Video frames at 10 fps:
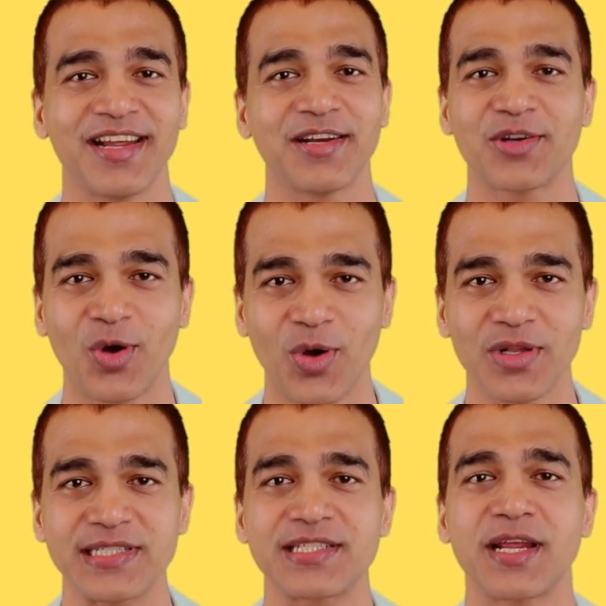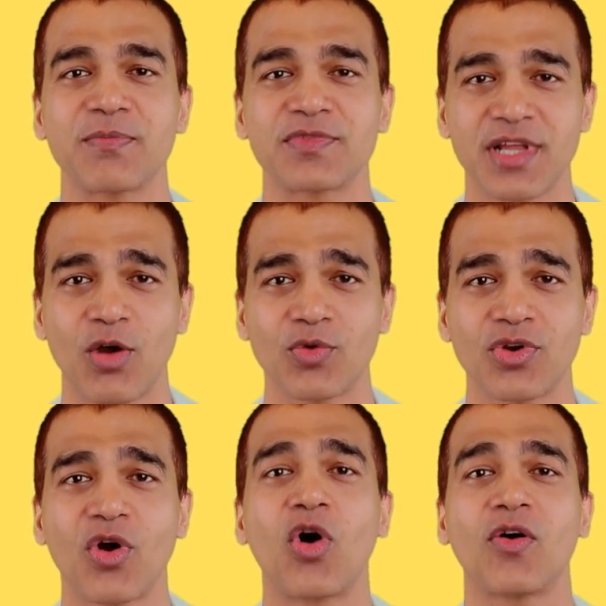It all stems
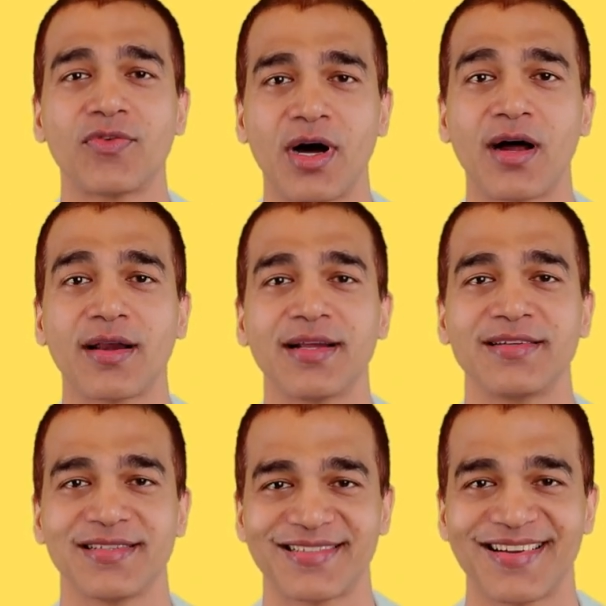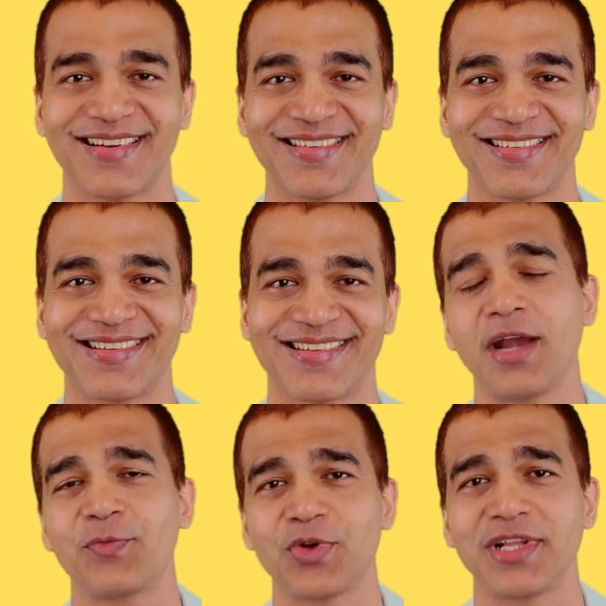out of our intestines.
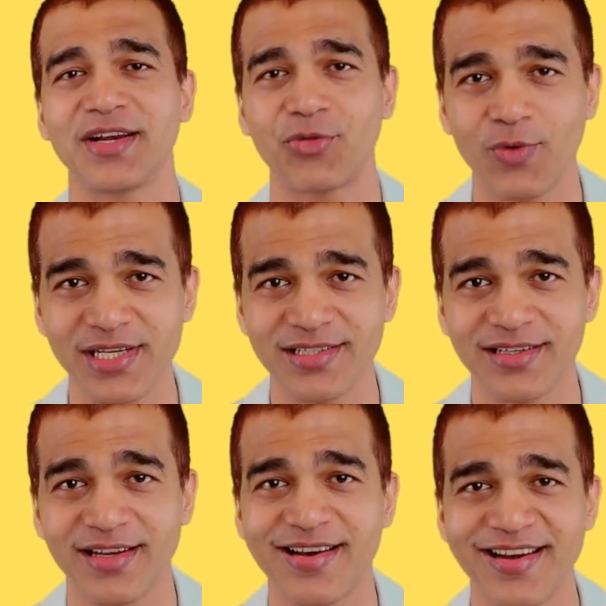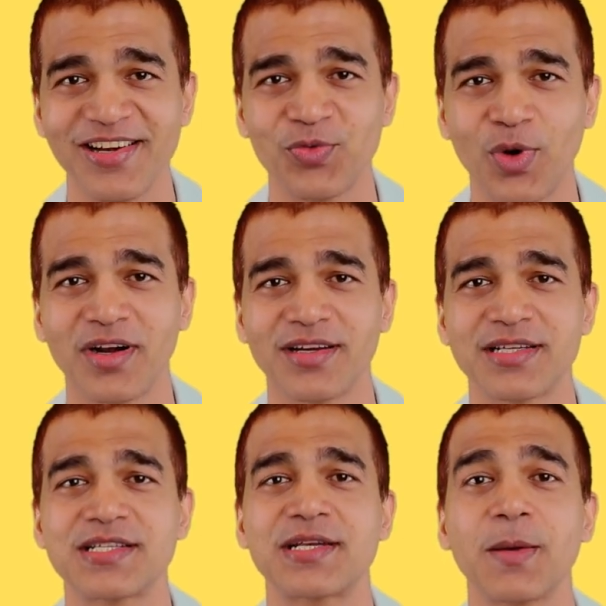And for that reason, Green World
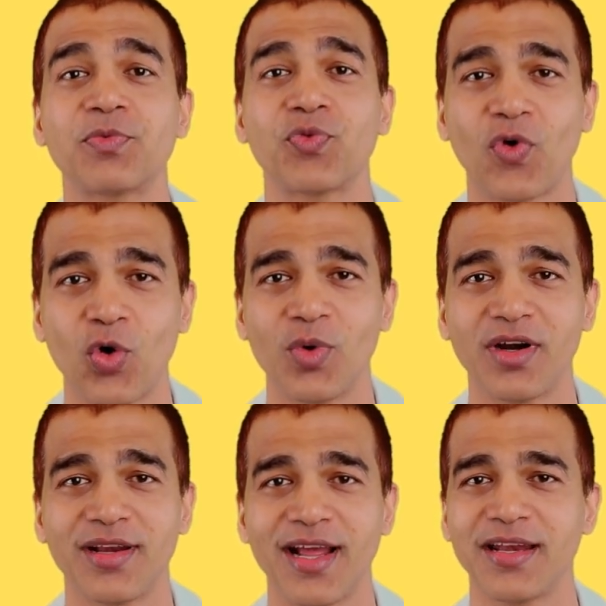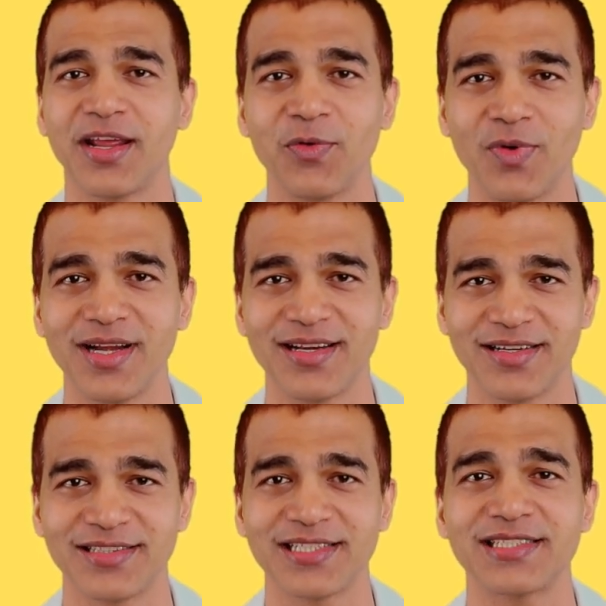stepped forward and
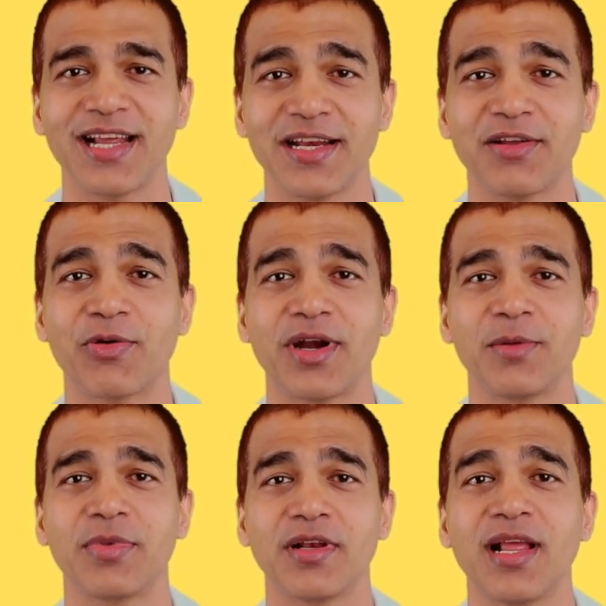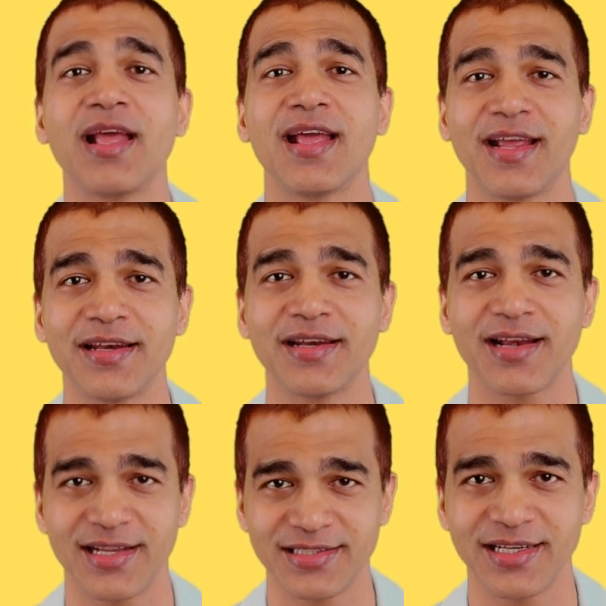invented this incredible in
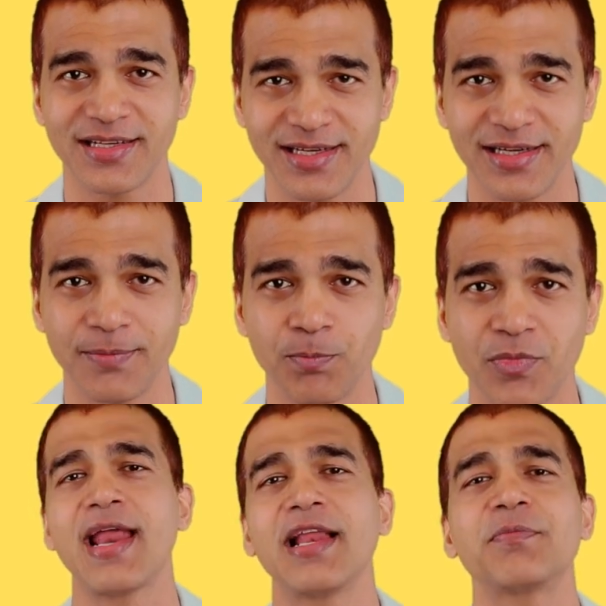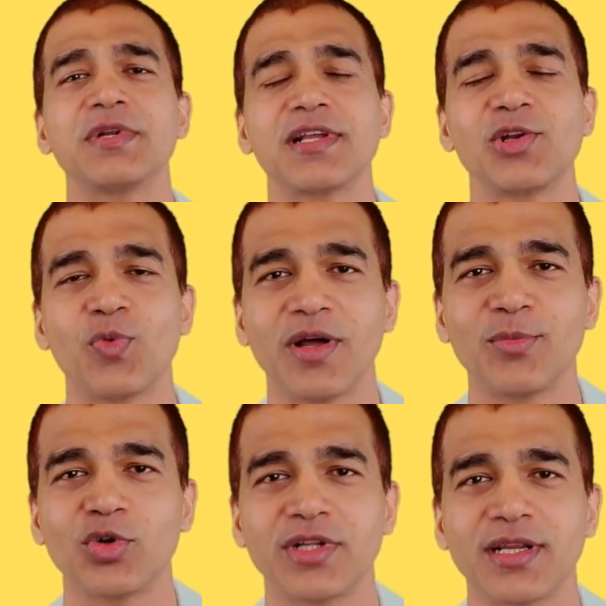cleansing tea. And let me tell you one
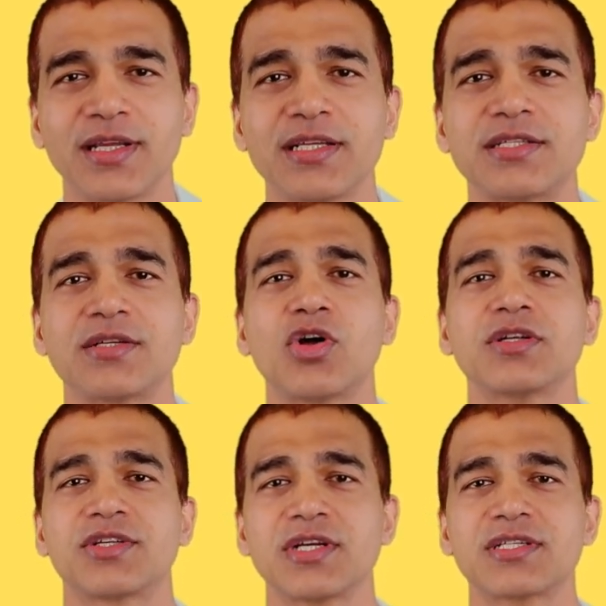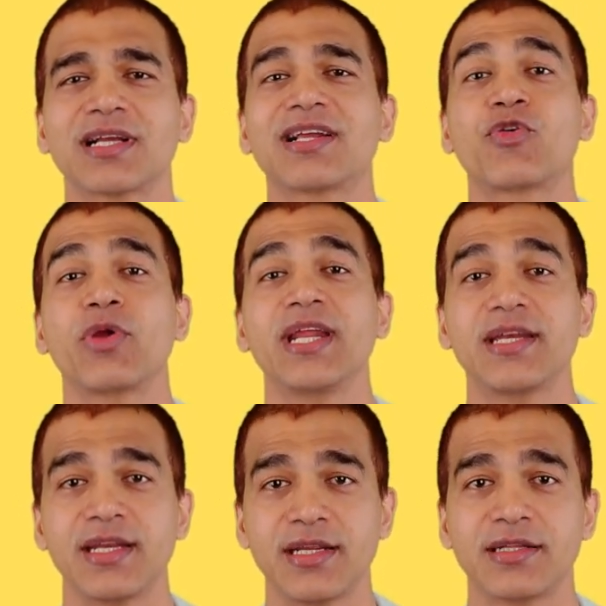more thing. It's not just a
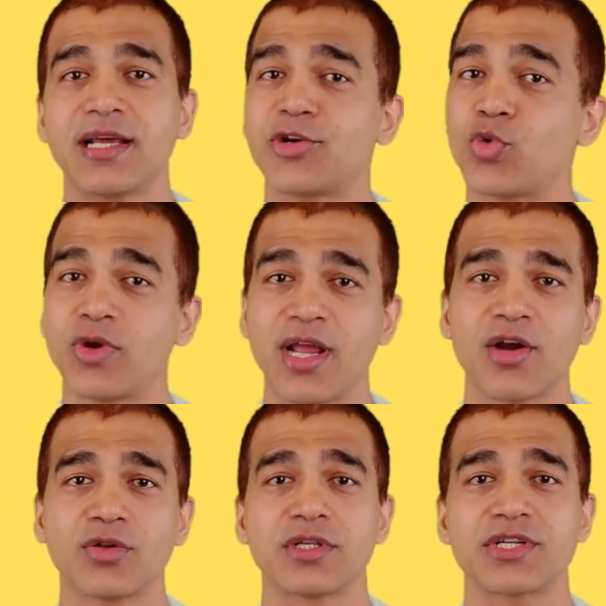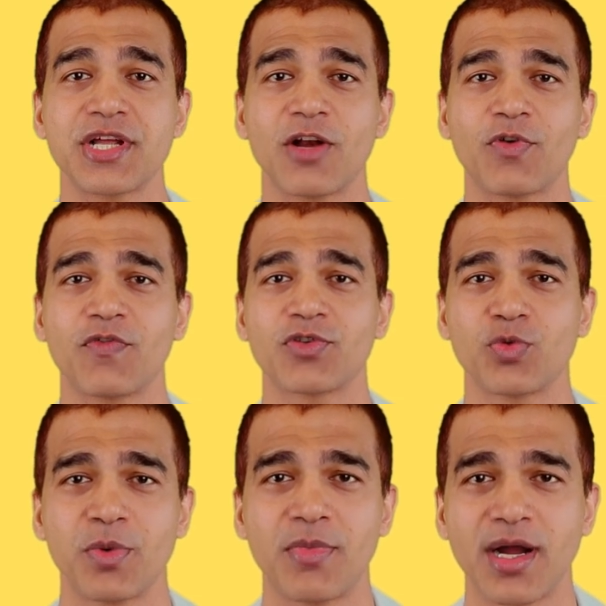green tea that you get on the shelf of a
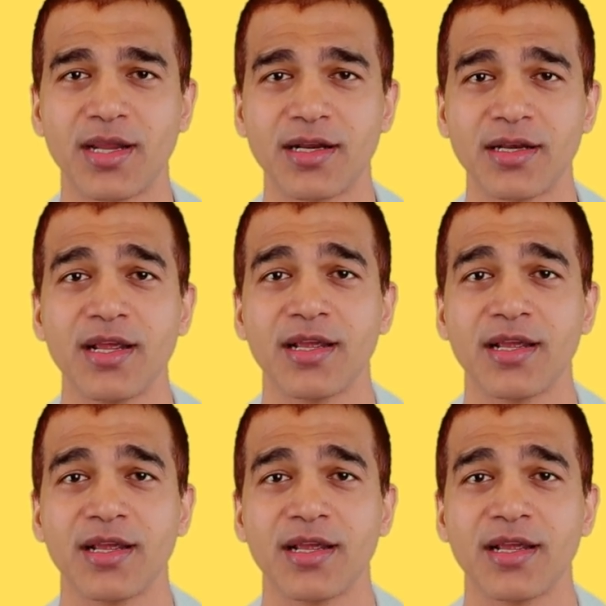supermarket.